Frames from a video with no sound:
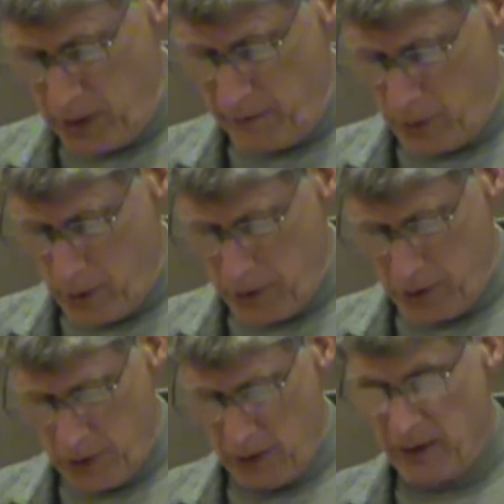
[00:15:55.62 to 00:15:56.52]
point of
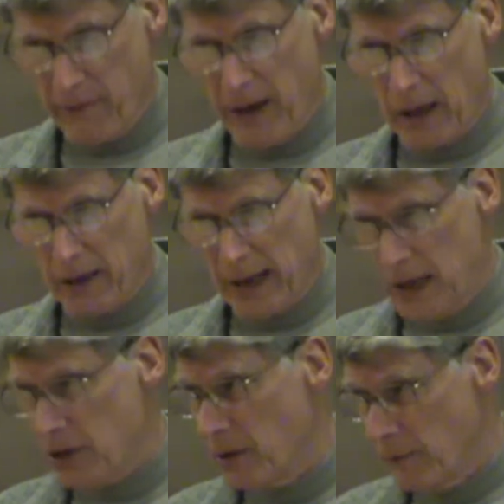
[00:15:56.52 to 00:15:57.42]
origin, a
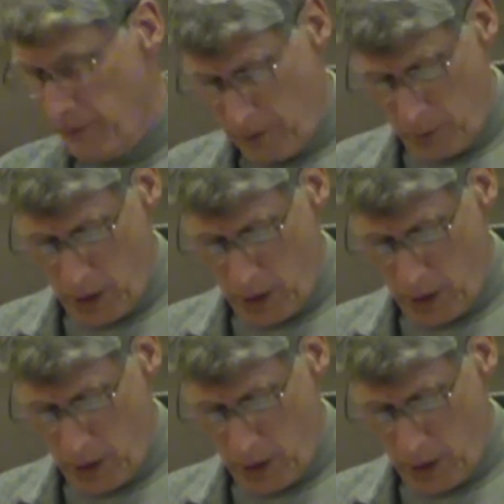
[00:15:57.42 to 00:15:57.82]
validation for the